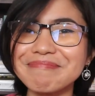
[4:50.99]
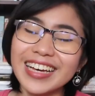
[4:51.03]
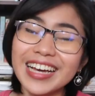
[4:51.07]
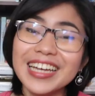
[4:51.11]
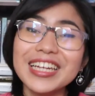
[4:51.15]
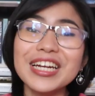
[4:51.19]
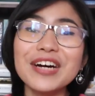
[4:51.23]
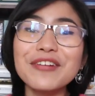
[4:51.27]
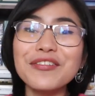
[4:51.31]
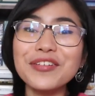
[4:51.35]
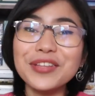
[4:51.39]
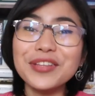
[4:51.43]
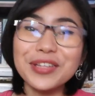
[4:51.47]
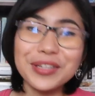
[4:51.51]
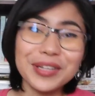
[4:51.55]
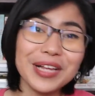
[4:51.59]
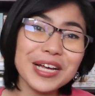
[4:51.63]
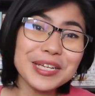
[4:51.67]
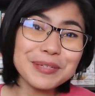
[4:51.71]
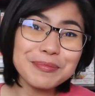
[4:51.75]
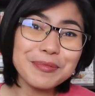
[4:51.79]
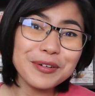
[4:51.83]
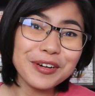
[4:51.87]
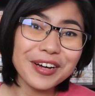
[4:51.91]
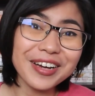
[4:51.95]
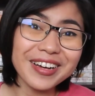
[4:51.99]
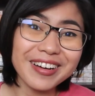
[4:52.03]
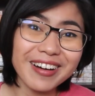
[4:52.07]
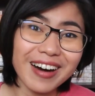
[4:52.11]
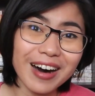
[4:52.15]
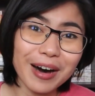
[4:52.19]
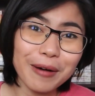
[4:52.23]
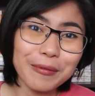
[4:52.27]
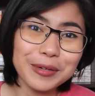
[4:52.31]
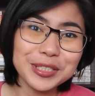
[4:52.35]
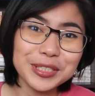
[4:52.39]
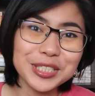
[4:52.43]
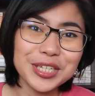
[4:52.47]
And now for the last book I
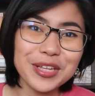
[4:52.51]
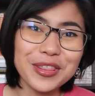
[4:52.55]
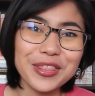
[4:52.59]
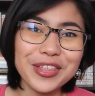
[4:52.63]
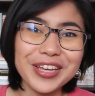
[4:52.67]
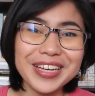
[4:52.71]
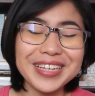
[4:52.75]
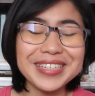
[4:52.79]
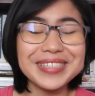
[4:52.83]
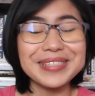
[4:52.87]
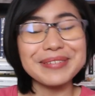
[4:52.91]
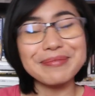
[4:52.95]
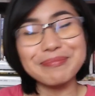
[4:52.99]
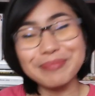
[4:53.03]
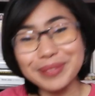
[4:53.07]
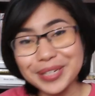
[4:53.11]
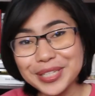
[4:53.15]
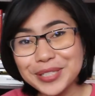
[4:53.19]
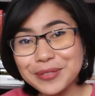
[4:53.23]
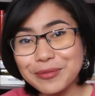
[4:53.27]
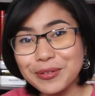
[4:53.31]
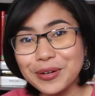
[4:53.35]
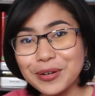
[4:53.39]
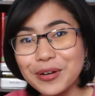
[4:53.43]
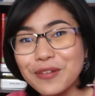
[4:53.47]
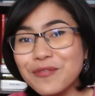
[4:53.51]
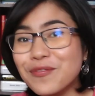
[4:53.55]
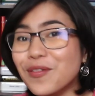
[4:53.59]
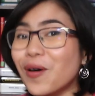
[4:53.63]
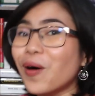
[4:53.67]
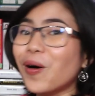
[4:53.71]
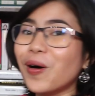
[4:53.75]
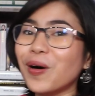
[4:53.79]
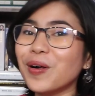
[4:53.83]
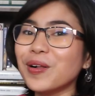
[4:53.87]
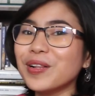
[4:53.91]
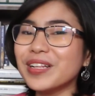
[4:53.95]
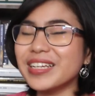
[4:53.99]
got, which I think is the best one of
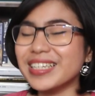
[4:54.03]
all,